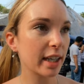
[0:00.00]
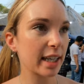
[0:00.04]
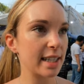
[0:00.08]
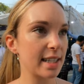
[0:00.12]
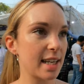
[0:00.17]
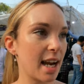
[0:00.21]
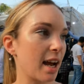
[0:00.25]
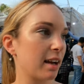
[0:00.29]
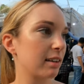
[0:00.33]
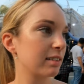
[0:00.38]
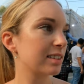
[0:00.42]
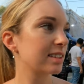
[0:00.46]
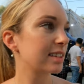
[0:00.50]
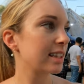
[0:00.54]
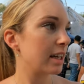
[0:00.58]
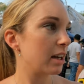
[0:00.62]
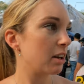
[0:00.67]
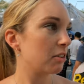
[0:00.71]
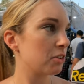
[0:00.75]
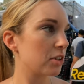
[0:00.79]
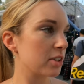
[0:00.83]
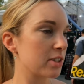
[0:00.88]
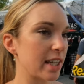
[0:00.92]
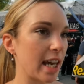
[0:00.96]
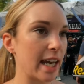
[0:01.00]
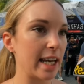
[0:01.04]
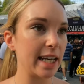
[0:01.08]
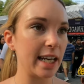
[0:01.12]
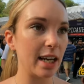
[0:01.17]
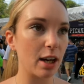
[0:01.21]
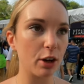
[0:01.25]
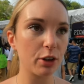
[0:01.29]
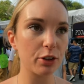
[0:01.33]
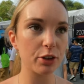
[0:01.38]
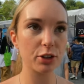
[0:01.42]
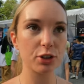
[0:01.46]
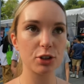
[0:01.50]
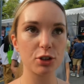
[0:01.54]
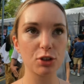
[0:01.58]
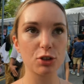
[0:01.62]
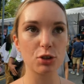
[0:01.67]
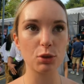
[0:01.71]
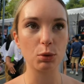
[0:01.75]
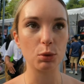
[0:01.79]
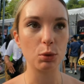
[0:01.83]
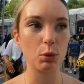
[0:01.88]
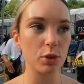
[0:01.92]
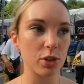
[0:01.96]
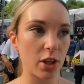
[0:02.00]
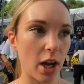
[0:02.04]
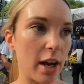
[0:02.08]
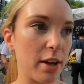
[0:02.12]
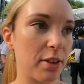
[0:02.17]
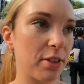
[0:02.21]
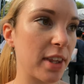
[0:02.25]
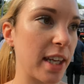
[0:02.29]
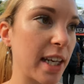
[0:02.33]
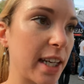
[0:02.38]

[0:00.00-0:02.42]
looking now to see if there's any other stores. I